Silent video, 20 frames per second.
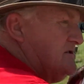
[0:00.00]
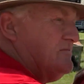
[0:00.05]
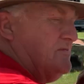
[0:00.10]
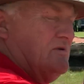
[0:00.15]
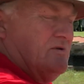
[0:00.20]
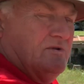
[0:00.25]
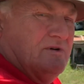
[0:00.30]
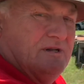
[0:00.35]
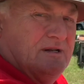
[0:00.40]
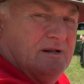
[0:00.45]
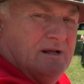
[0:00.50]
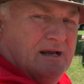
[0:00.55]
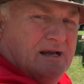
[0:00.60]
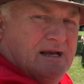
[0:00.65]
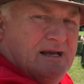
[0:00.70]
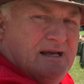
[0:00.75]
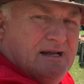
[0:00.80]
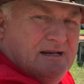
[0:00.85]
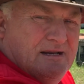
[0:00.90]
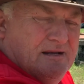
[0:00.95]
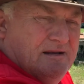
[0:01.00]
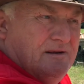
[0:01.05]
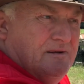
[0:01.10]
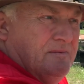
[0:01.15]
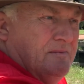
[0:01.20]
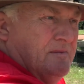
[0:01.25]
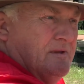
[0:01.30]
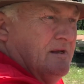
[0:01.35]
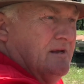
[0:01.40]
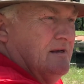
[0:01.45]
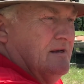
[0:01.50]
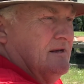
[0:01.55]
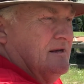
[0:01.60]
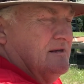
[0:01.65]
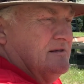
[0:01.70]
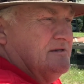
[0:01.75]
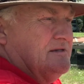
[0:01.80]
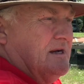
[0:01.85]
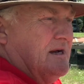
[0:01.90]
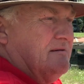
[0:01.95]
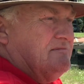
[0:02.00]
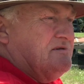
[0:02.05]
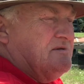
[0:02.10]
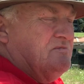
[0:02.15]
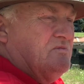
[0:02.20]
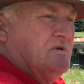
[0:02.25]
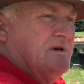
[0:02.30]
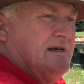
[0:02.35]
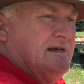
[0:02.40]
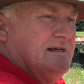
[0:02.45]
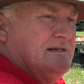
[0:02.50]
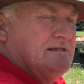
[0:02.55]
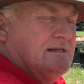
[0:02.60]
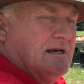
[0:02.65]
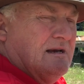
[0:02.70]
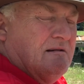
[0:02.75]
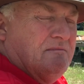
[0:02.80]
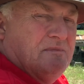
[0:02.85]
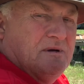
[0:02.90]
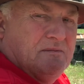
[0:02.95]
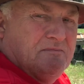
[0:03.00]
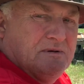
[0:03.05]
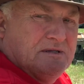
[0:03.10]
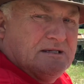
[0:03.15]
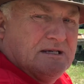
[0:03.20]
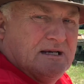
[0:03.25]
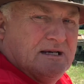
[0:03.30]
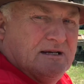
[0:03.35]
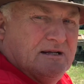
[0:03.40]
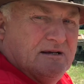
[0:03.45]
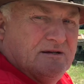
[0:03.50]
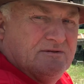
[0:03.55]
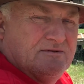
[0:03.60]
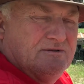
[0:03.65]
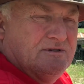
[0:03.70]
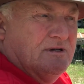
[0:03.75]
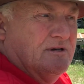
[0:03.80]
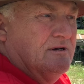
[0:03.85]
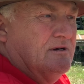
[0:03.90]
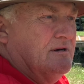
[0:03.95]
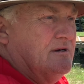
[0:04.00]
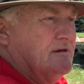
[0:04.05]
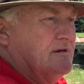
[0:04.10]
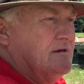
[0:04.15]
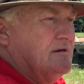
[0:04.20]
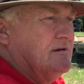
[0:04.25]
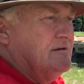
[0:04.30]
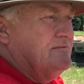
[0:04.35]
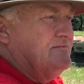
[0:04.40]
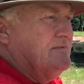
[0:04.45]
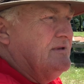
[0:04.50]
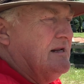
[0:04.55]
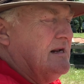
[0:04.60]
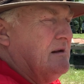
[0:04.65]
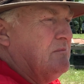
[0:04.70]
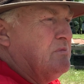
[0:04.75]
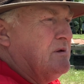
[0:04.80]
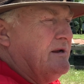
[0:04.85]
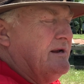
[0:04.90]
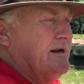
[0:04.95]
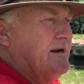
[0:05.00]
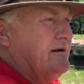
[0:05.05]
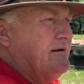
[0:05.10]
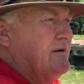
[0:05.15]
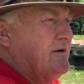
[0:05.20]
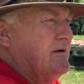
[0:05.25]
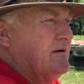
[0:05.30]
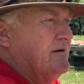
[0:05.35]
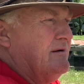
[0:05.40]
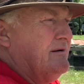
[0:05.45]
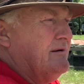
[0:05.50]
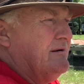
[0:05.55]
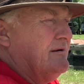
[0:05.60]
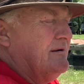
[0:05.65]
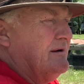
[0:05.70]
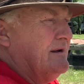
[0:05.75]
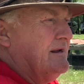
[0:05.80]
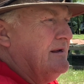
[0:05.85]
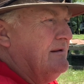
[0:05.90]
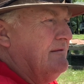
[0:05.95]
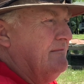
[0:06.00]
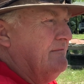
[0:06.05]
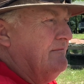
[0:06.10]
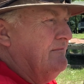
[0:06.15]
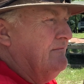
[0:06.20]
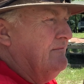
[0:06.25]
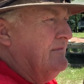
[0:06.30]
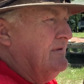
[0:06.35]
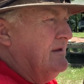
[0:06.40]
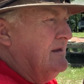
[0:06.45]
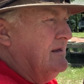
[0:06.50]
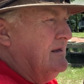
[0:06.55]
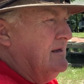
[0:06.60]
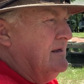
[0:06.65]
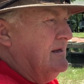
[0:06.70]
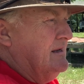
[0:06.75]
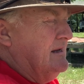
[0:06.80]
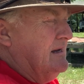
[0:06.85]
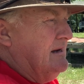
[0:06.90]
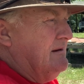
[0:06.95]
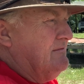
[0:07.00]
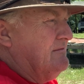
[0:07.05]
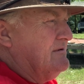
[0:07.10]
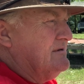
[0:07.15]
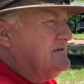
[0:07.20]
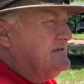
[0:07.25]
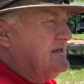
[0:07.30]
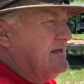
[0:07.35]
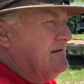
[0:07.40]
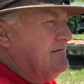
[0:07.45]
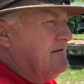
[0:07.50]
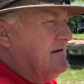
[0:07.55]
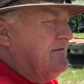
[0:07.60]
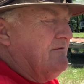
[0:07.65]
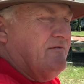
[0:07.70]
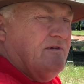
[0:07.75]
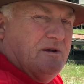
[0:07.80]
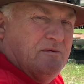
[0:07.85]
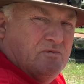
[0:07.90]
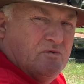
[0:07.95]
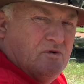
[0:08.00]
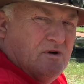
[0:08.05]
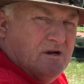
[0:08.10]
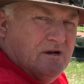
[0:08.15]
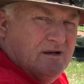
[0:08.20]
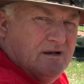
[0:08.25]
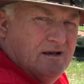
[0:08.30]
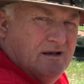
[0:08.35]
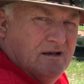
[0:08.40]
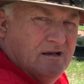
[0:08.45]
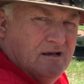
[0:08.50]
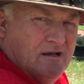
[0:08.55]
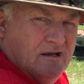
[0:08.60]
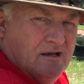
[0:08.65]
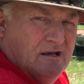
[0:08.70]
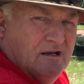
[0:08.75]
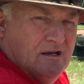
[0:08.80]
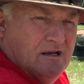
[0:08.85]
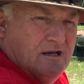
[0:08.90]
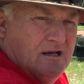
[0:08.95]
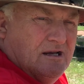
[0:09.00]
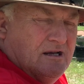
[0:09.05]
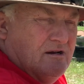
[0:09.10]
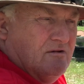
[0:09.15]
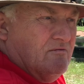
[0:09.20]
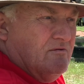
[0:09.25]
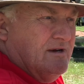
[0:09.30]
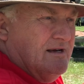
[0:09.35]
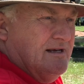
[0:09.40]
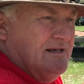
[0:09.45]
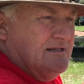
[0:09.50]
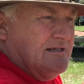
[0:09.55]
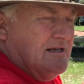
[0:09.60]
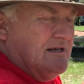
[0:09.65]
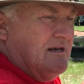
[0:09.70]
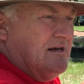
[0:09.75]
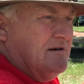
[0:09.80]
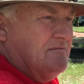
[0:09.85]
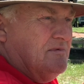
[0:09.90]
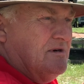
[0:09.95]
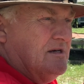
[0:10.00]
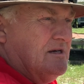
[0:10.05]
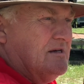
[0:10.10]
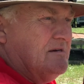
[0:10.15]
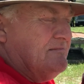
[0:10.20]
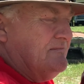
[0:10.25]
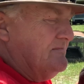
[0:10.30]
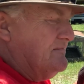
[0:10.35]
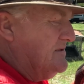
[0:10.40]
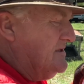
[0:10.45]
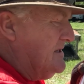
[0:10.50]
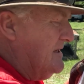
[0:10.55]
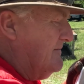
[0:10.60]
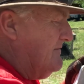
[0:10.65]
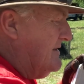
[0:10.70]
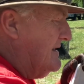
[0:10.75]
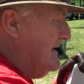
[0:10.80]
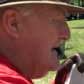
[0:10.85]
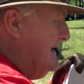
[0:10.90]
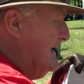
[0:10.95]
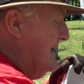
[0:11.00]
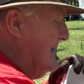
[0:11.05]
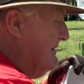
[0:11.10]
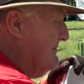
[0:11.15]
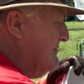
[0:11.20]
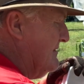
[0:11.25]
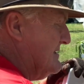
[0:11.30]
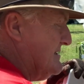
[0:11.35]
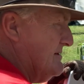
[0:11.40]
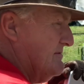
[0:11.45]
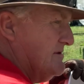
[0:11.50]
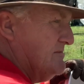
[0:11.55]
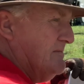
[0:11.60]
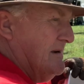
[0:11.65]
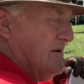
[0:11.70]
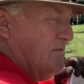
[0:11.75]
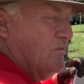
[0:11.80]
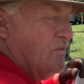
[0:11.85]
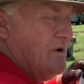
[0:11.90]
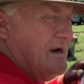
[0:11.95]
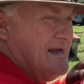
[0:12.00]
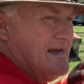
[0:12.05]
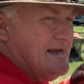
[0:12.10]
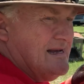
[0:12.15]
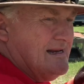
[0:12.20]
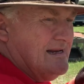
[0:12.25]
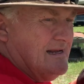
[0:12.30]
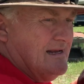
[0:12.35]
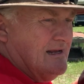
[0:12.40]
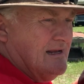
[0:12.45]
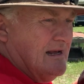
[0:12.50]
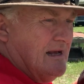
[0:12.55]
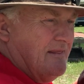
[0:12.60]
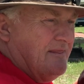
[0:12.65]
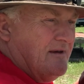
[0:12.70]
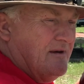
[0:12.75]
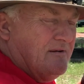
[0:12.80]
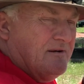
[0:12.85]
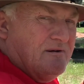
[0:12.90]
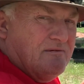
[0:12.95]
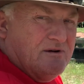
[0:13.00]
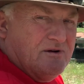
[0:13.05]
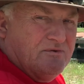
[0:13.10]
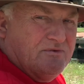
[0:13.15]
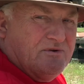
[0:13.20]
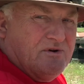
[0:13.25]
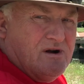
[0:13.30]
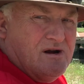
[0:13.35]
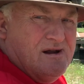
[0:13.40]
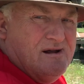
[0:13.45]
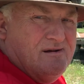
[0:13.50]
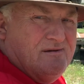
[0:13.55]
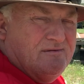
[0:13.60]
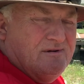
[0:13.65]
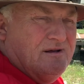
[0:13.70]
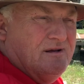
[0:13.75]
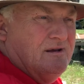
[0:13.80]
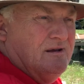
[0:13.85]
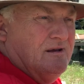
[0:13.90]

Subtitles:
morning. I had to chop some weeds out of my potatoes that I planted earlier in, I want to say around February. And the weeds had come up and stuff like that, which it had been wet. I thought they were going to drown